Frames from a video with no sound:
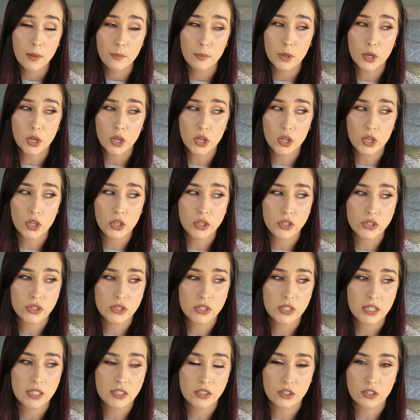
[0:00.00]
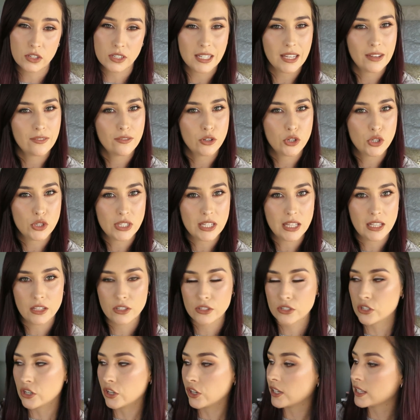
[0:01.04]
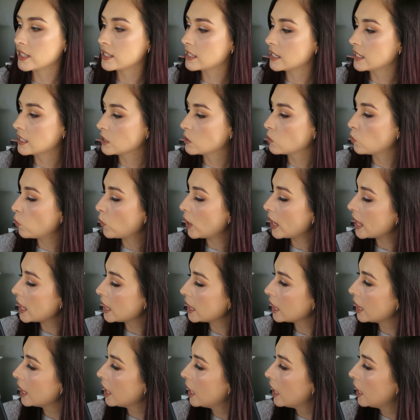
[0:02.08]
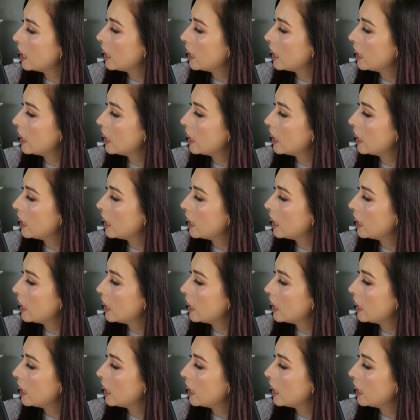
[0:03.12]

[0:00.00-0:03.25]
because it's good to have a New Zealand stockist as well.